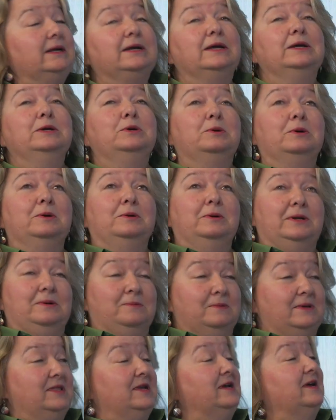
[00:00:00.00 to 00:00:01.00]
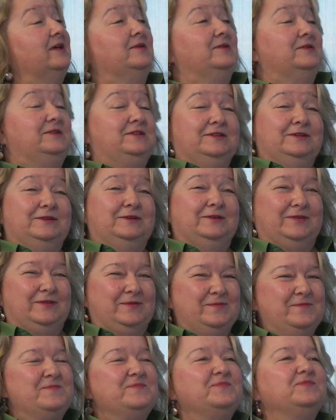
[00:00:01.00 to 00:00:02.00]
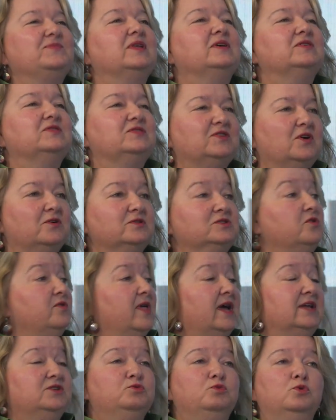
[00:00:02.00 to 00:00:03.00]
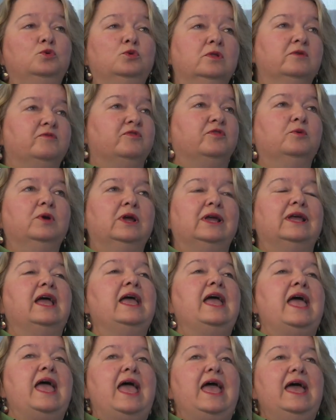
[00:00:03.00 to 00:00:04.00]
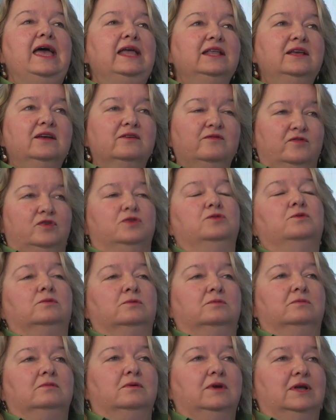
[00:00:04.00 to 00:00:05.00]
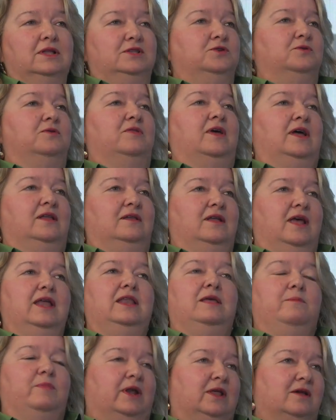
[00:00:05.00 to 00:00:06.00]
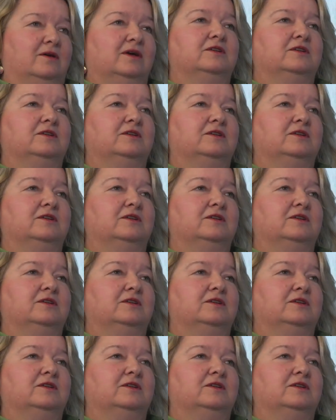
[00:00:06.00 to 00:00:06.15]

It's not congruent with the other two. So that's rule of three. Any of you could do that. Anybody